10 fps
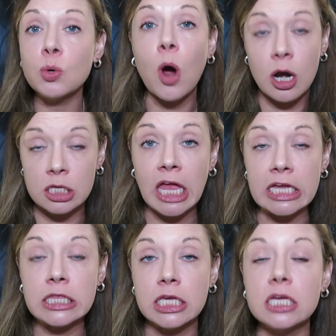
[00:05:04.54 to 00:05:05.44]
you are
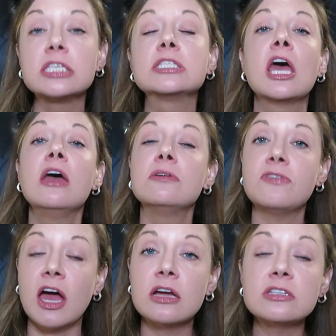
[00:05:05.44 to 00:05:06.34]
like this.
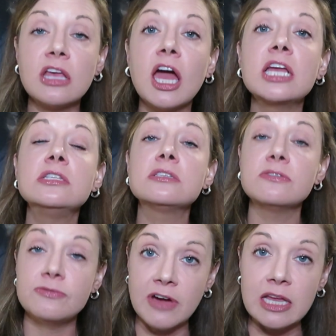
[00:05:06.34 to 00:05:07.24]
Fire signs,
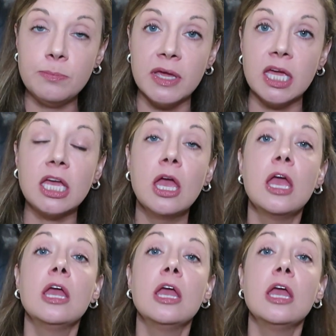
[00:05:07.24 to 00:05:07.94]
fight pick.